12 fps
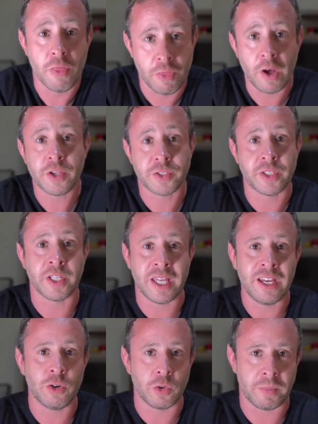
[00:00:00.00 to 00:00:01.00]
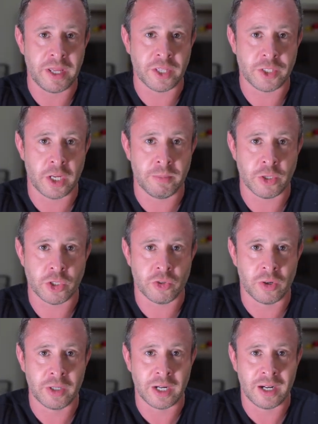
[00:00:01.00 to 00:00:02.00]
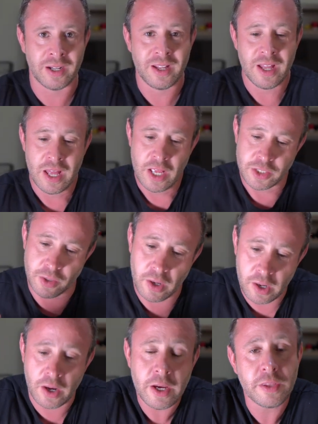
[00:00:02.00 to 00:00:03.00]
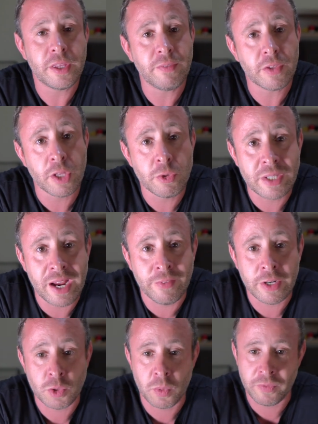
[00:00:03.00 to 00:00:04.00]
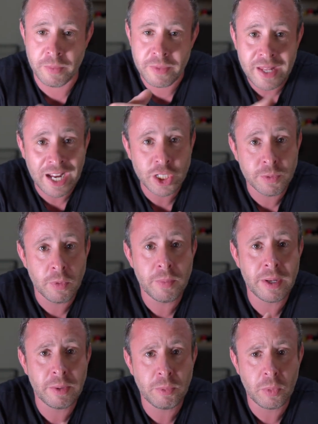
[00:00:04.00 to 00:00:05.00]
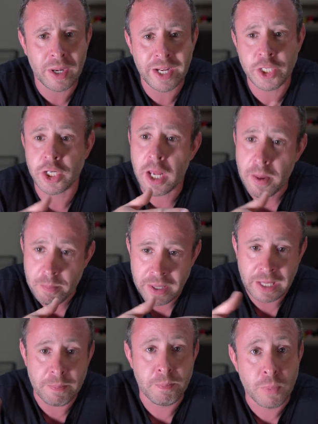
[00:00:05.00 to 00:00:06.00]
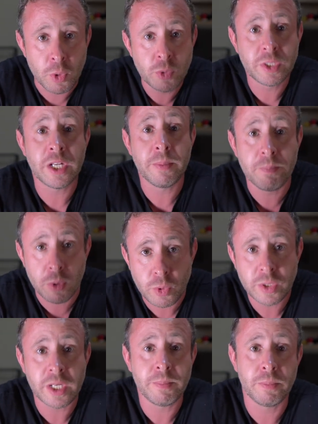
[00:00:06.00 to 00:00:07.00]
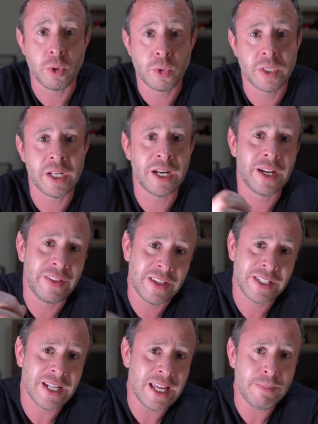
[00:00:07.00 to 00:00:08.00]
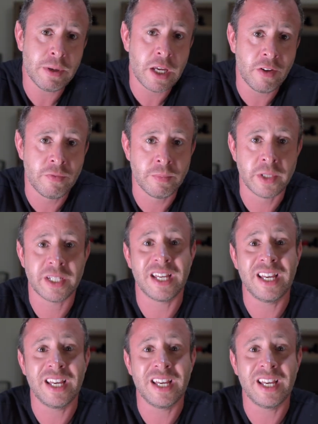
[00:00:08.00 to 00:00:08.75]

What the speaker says: thus the yield being so much stronger. So I think that those areas with the national minimum wage being boosted and this Labour government